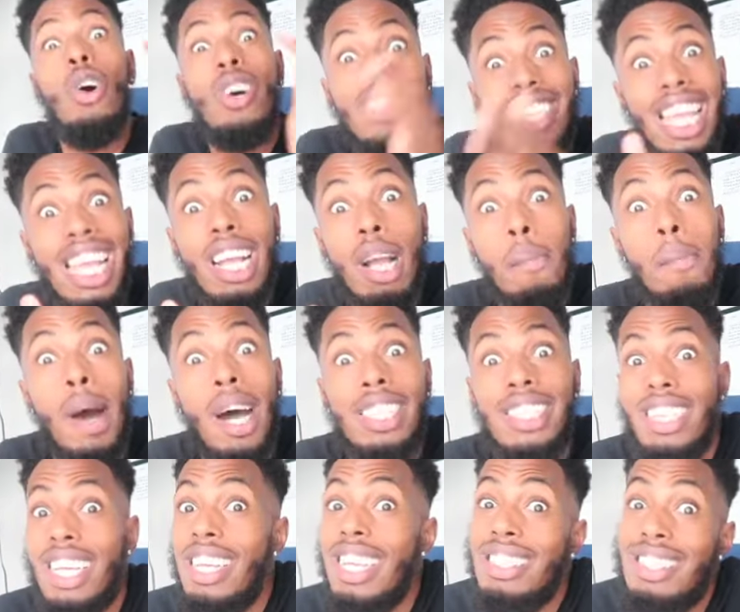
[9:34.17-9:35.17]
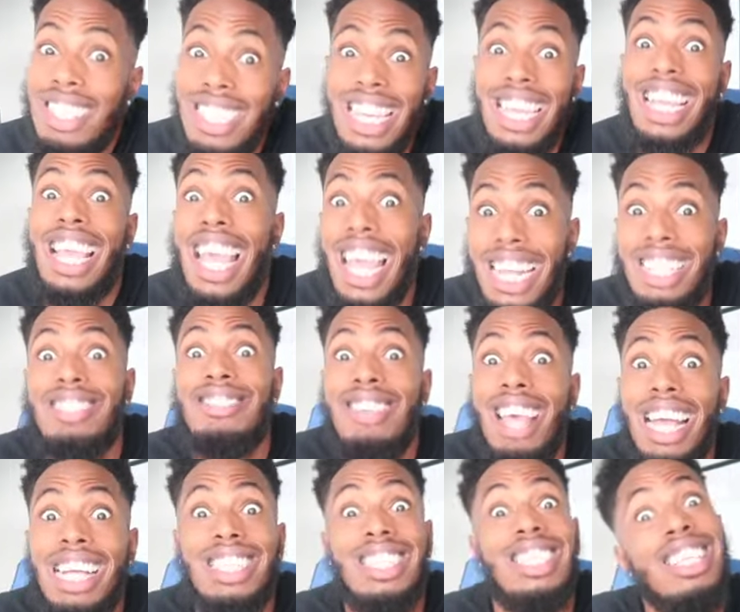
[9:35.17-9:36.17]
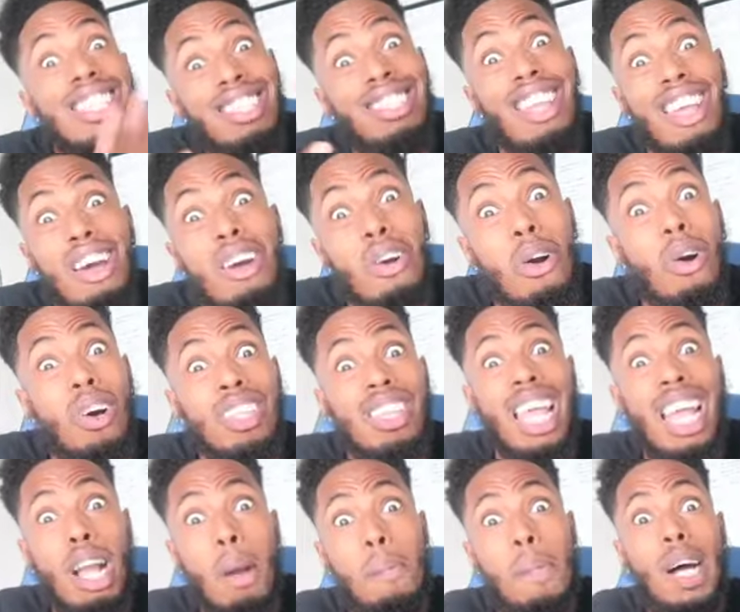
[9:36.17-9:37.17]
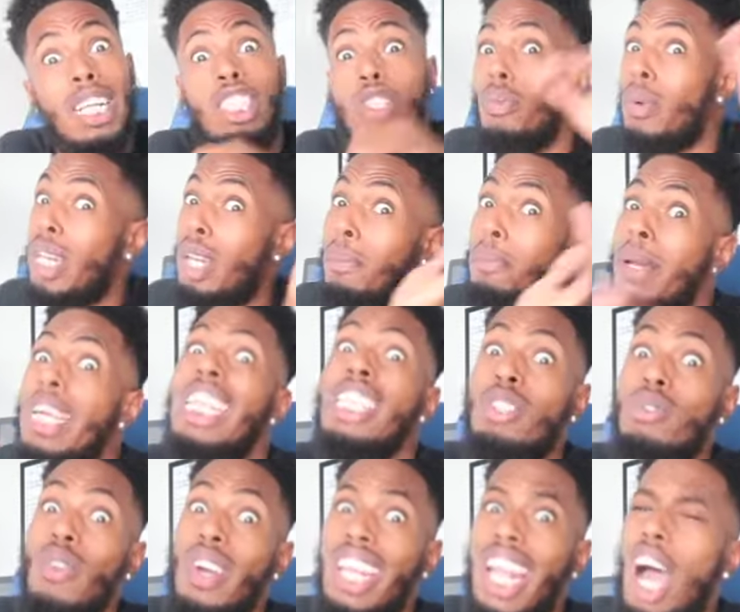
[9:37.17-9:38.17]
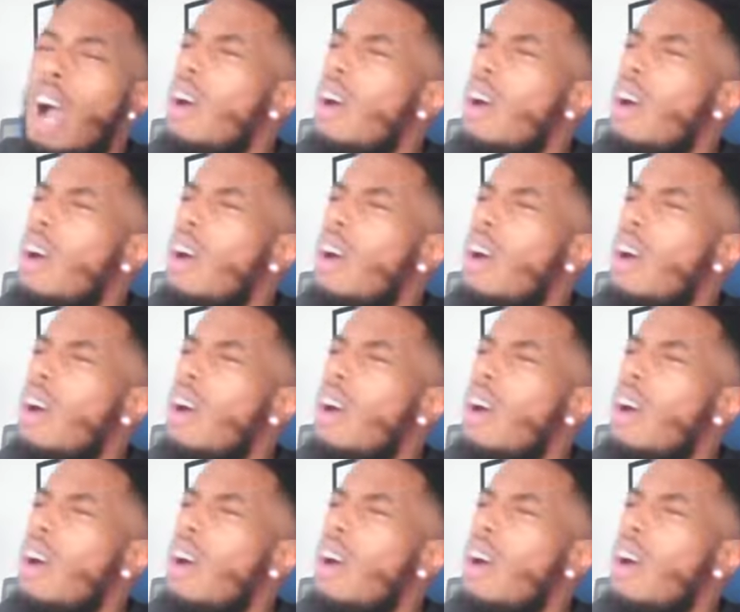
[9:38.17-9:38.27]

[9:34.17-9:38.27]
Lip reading: gonna think about you. And she can't text, she still gonna think about you. When her minutes run